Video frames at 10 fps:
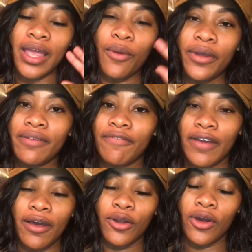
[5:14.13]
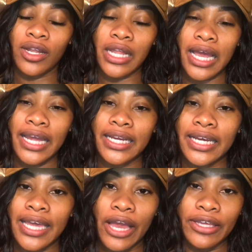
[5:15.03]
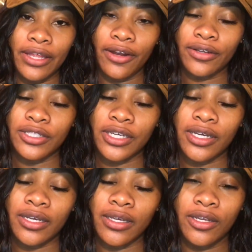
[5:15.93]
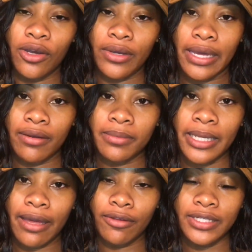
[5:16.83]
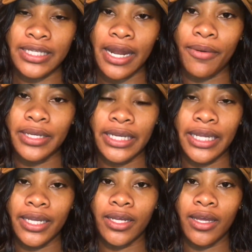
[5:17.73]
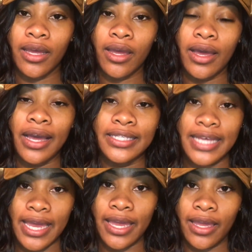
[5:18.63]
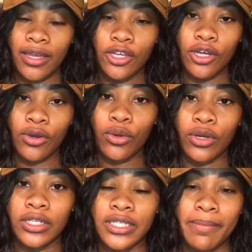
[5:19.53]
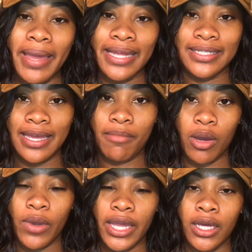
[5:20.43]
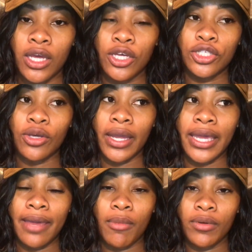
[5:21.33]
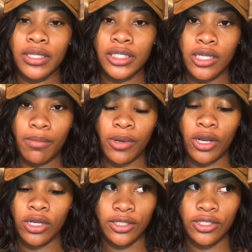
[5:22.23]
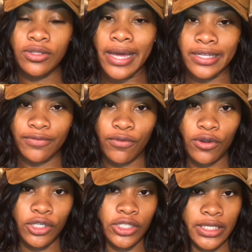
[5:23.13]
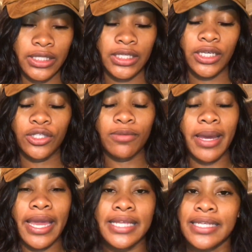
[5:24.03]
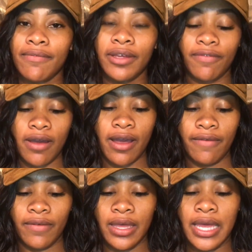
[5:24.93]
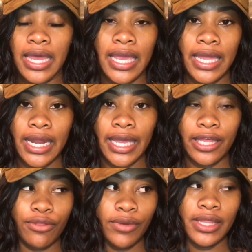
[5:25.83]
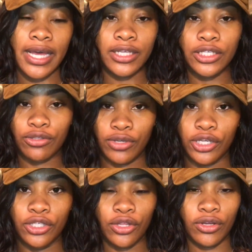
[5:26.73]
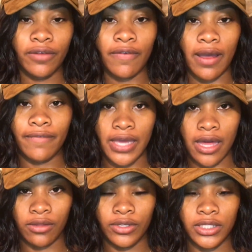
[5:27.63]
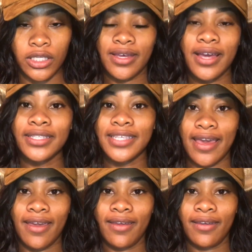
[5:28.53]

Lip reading: I went and found online a calculator to, count up the calories that I would need a day, in order to maintain my weight. So I came up with this number, 2,460 to my 875, and I get 3,335 calories a day